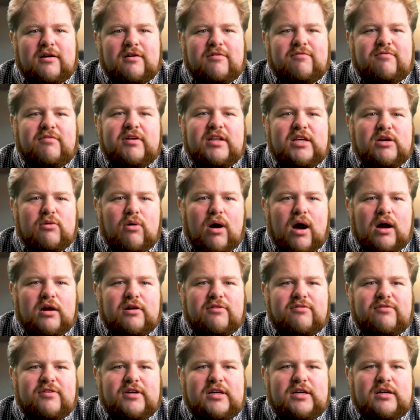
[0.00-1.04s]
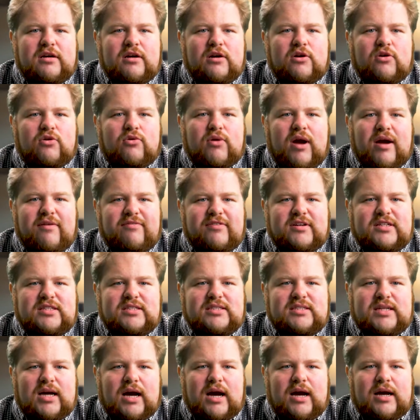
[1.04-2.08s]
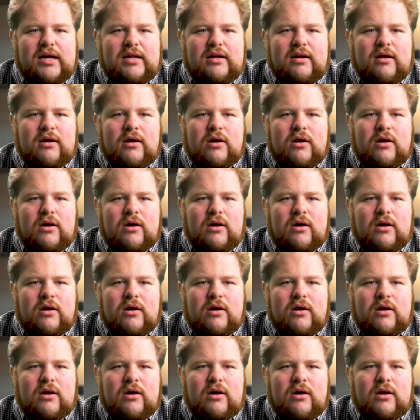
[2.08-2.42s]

videography, graphic design,